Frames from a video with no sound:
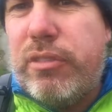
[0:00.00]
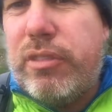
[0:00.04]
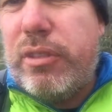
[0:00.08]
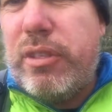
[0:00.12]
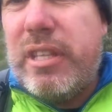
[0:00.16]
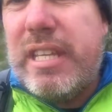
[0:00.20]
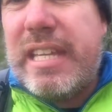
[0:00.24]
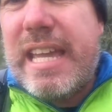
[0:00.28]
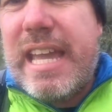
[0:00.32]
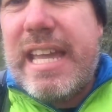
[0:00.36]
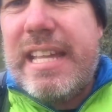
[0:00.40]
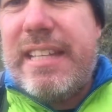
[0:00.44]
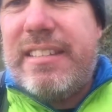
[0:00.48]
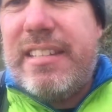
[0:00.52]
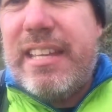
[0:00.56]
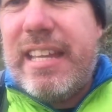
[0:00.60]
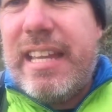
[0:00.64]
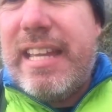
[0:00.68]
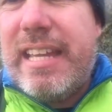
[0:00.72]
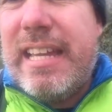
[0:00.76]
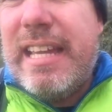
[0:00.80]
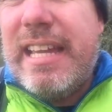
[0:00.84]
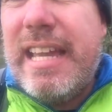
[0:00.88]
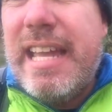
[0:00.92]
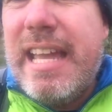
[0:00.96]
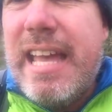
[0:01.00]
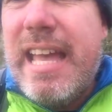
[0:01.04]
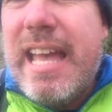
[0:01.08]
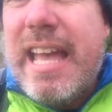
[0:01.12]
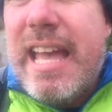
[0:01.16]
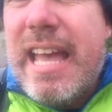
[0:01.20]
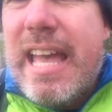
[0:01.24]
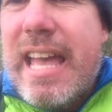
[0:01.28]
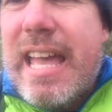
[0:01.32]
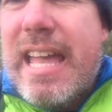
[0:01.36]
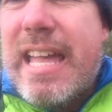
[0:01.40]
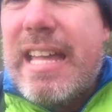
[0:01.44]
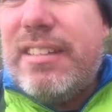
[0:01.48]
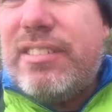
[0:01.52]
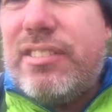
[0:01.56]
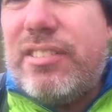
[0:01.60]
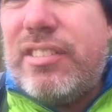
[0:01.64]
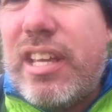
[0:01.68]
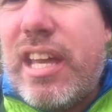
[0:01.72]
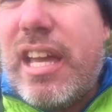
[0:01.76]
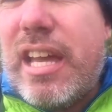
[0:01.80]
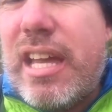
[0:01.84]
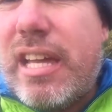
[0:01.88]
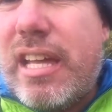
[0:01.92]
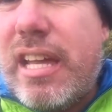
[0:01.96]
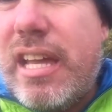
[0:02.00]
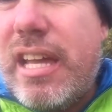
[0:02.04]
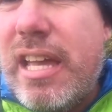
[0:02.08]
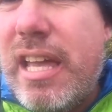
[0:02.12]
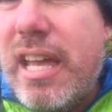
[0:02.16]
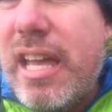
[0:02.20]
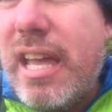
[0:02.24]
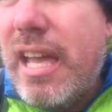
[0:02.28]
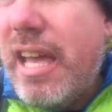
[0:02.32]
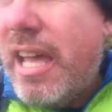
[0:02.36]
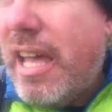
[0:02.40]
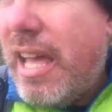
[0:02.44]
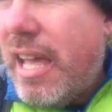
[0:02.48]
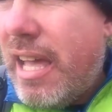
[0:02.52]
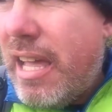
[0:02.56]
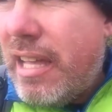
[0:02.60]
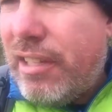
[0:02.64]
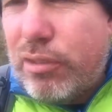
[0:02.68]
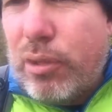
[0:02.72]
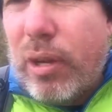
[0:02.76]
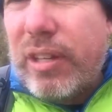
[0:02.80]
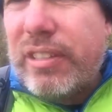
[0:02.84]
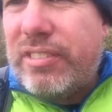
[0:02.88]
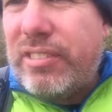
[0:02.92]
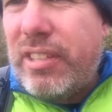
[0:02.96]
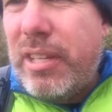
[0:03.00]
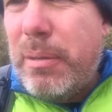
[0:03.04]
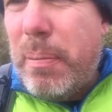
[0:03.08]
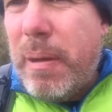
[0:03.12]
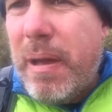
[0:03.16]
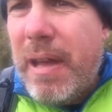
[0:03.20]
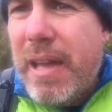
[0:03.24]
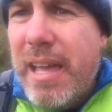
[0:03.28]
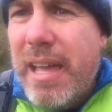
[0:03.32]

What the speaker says: to the gate here is quite steep.